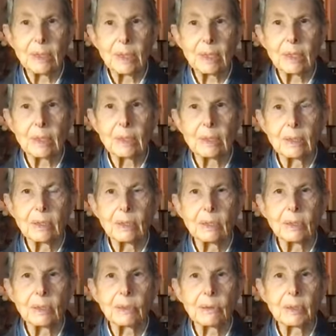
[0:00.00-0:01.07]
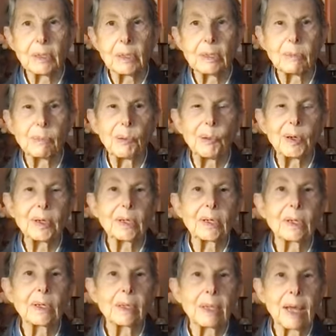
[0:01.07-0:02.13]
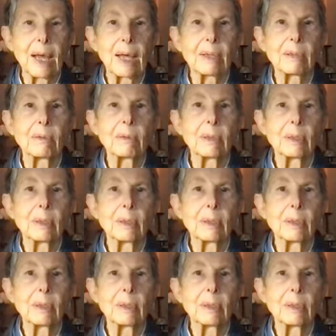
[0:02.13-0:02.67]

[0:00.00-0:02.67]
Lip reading: I can certainly support that